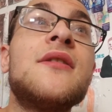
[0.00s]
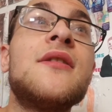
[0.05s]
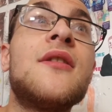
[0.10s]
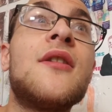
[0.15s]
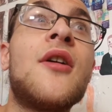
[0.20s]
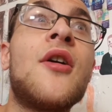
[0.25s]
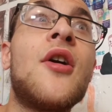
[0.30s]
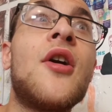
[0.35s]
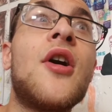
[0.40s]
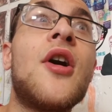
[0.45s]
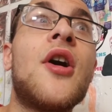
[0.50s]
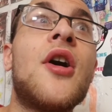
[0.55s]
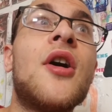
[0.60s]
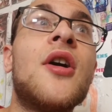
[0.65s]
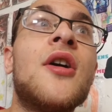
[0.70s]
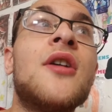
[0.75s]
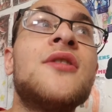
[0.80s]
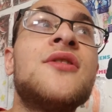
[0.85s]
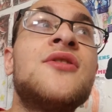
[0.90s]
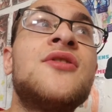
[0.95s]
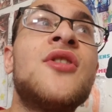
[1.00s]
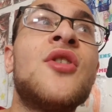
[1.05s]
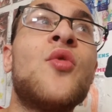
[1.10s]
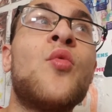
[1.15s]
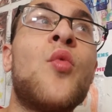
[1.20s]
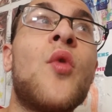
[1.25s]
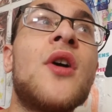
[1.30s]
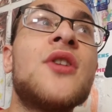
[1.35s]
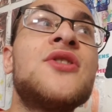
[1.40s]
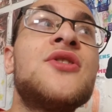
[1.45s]
Ah, to
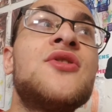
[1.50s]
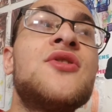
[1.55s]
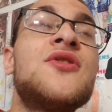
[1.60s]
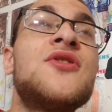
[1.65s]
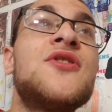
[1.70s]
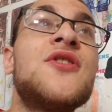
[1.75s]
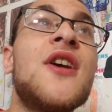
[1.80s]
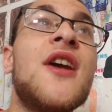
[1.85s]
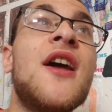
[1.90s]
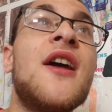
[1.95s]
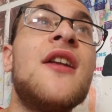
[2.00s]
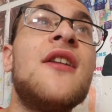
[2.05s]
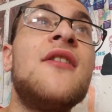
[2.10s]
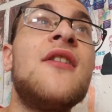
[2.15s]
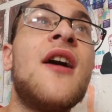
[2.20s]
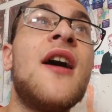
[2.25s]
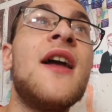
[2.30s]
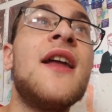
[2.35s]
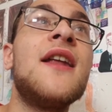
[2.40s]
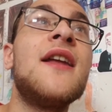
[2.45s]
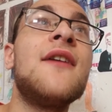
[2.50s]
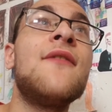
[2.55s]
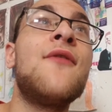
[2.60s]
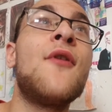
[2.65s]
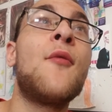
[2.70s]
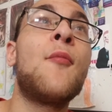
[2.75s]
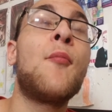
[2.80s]
what you say at night if